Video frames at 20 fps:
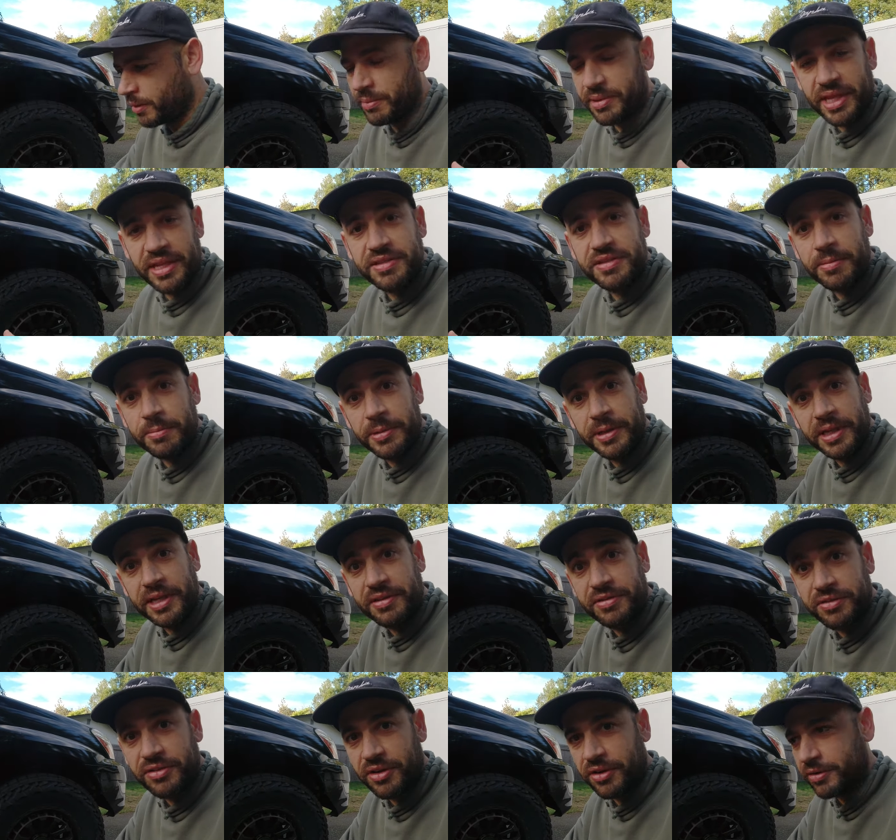but that's something to
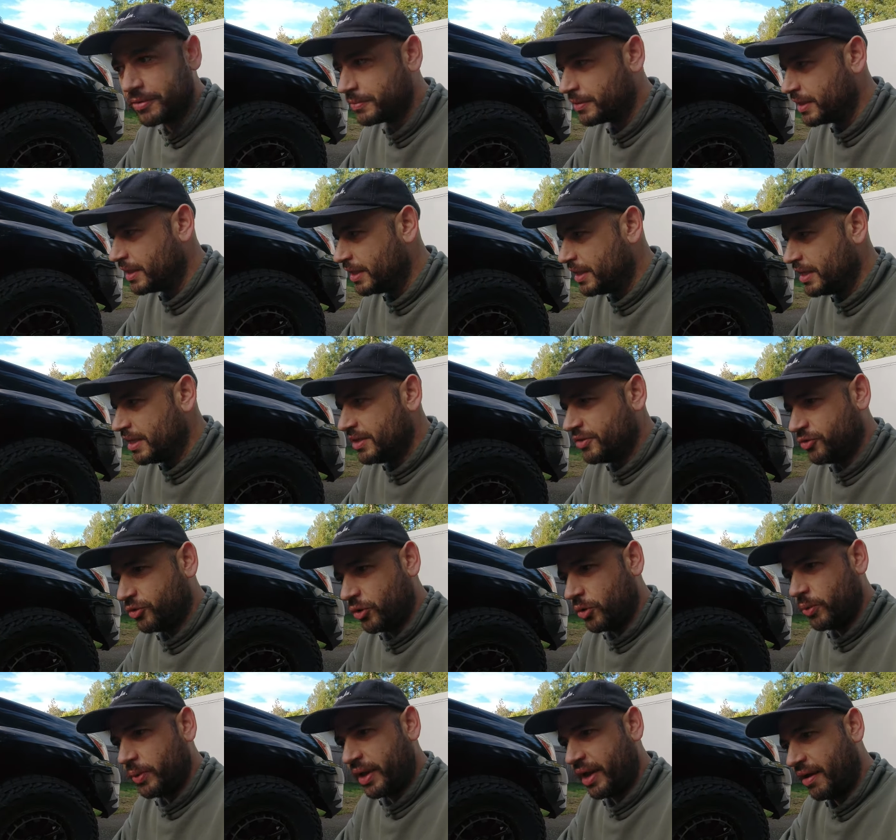consider.
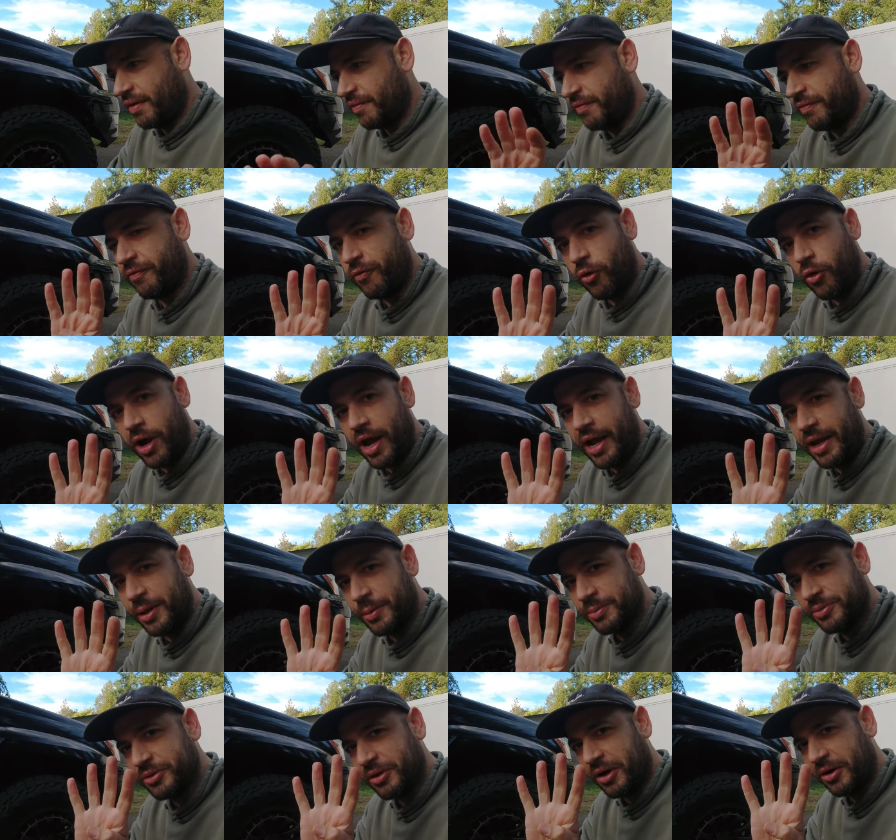So we have 4
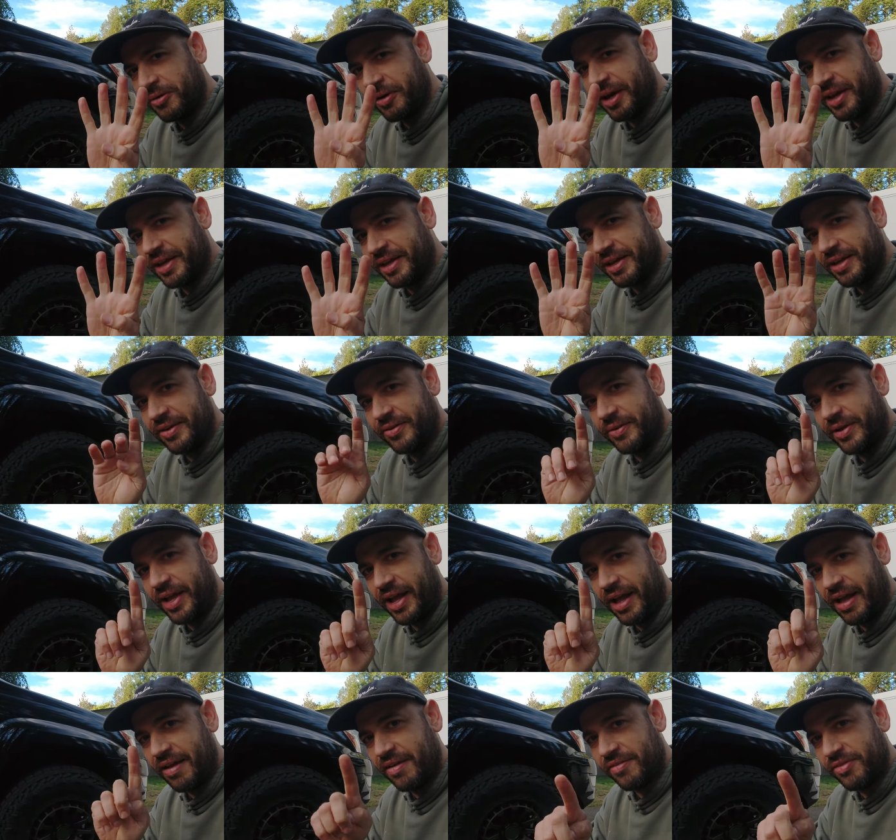items already. We
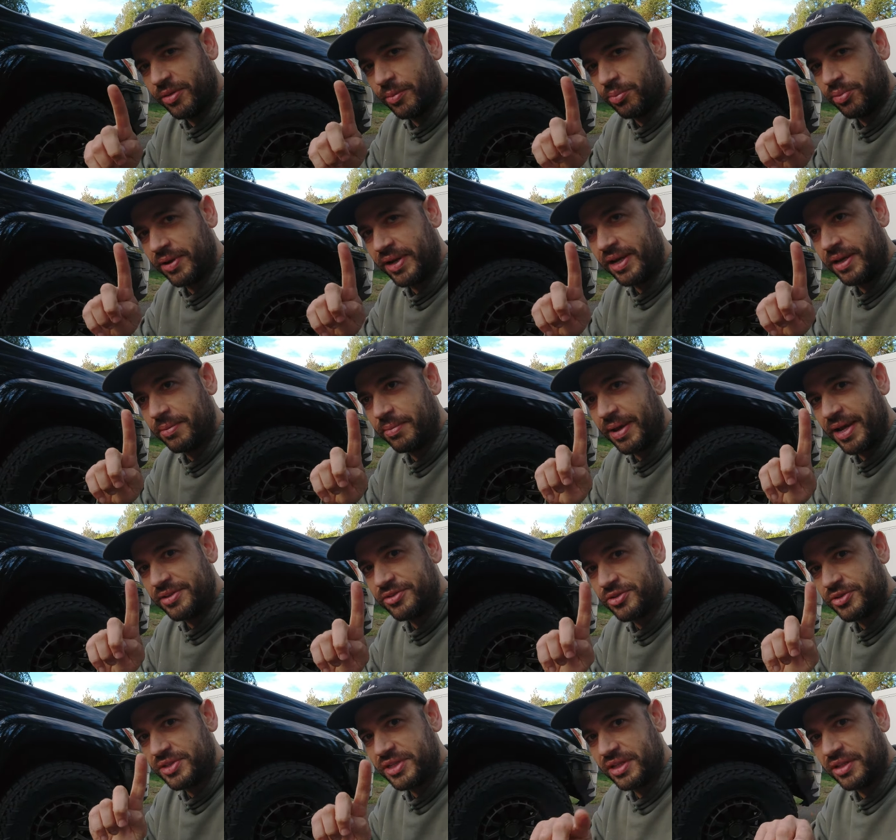have the brake
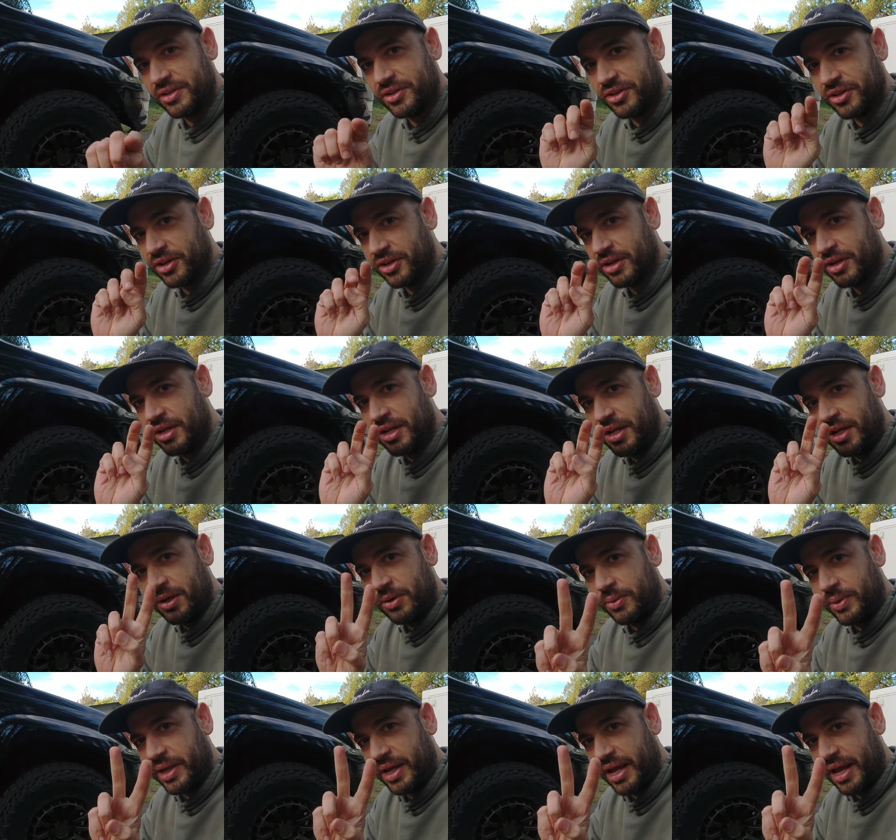master cylinder.
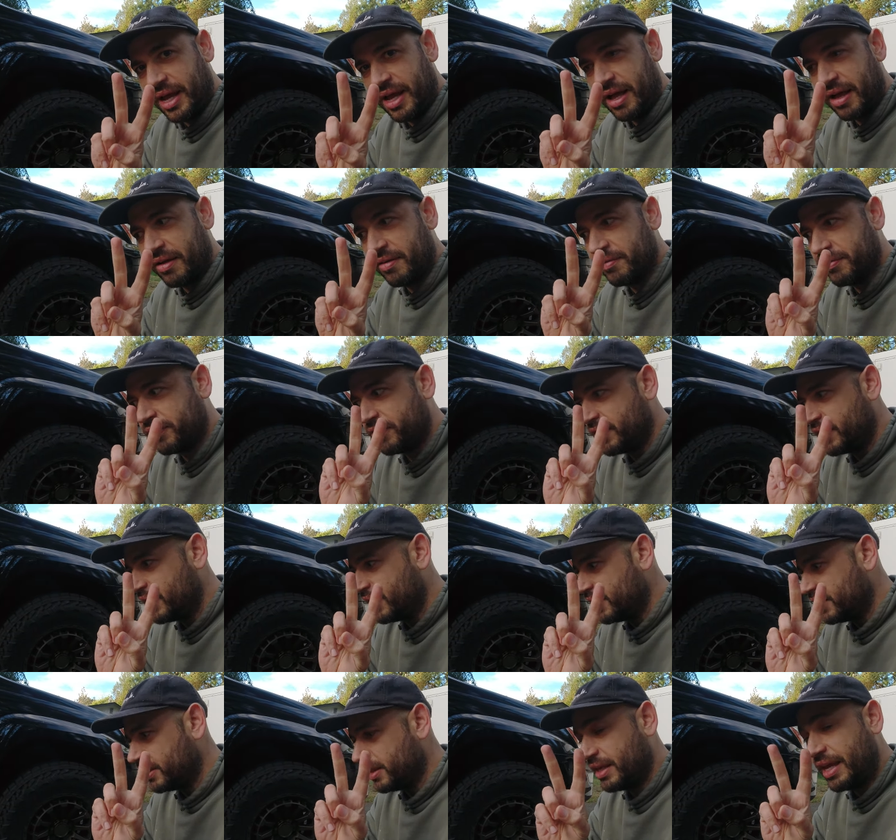We have
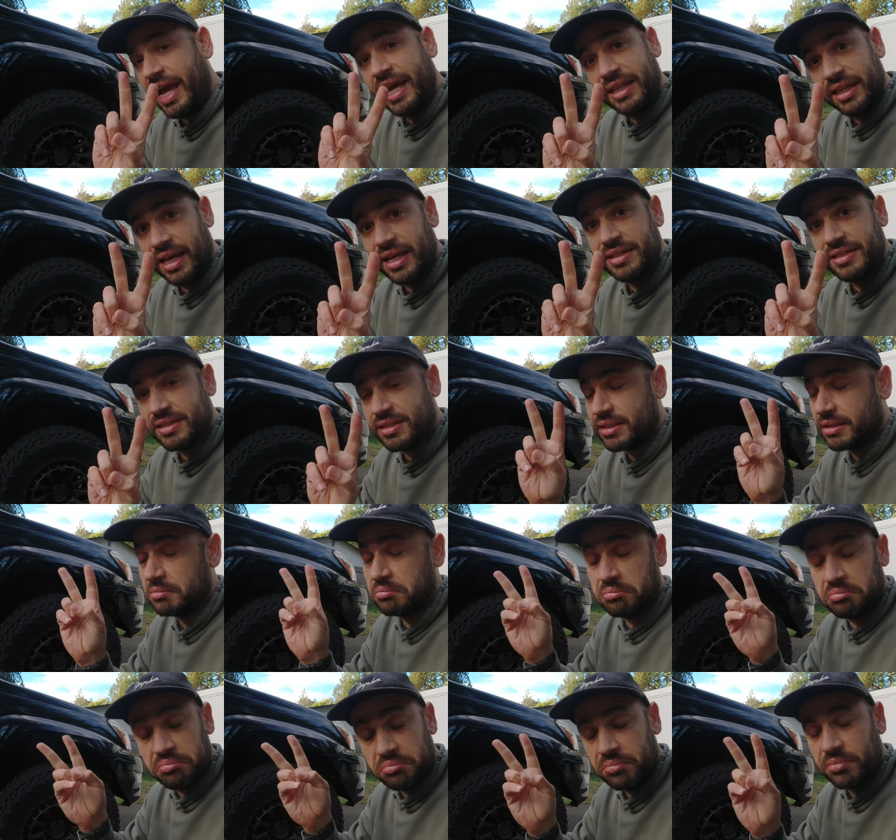the headlights,
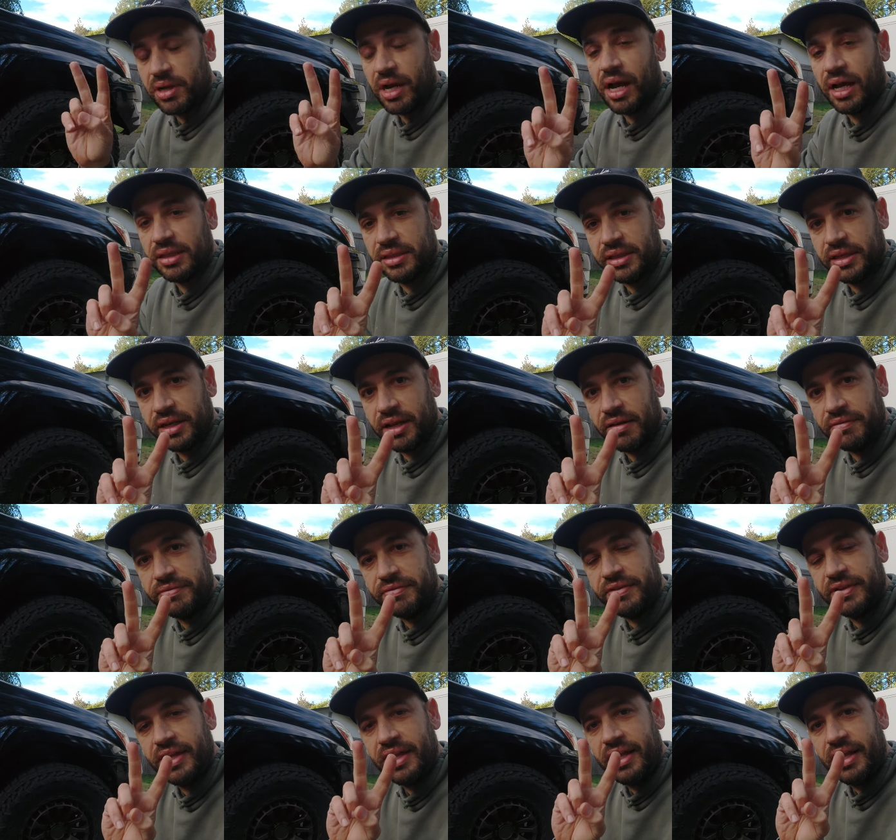oddly enough.
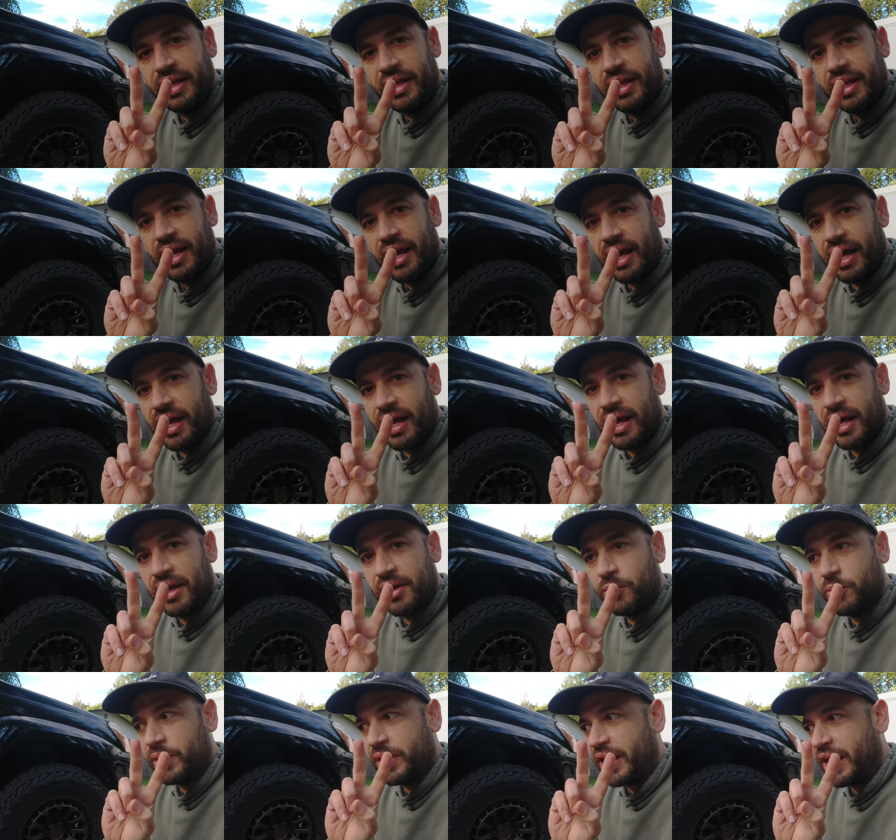
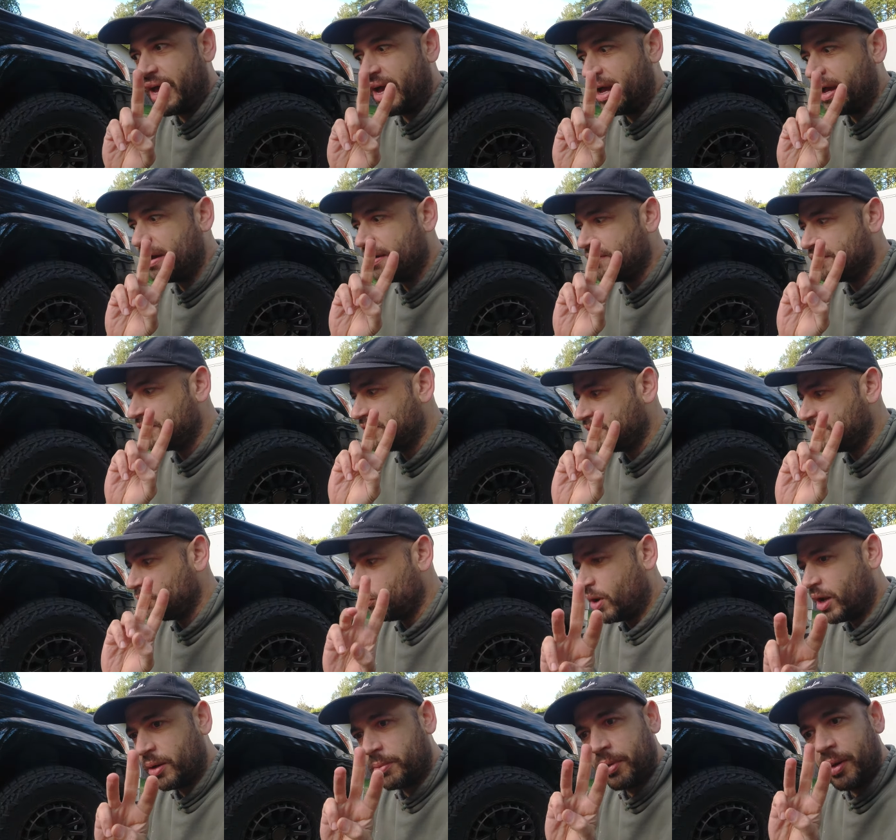We have the
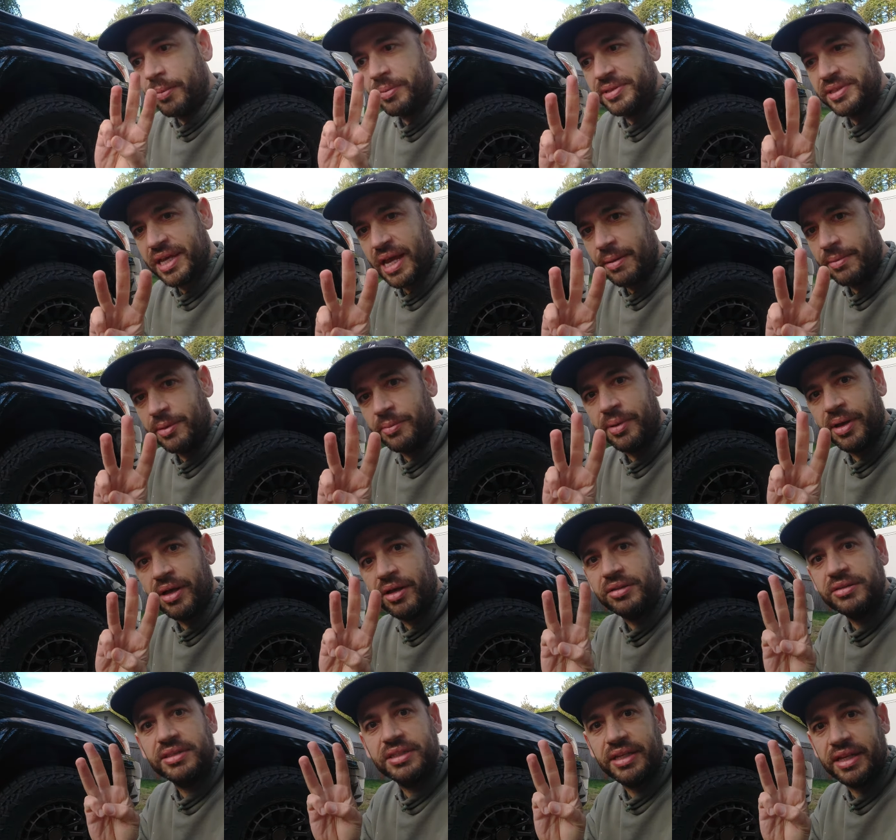water pump and timing
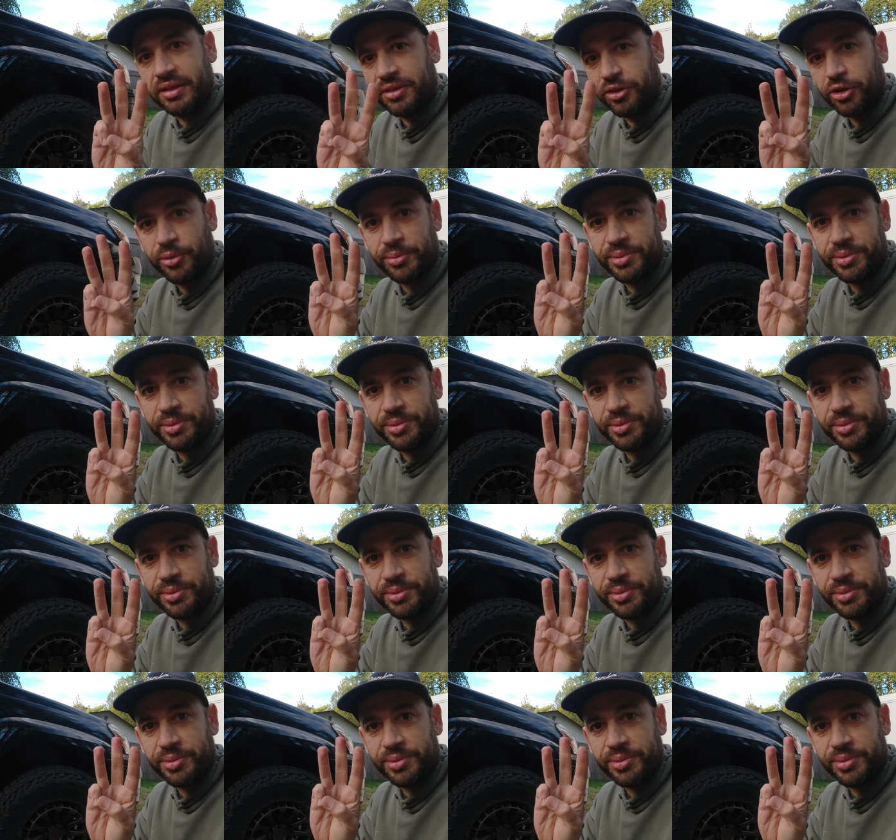belt and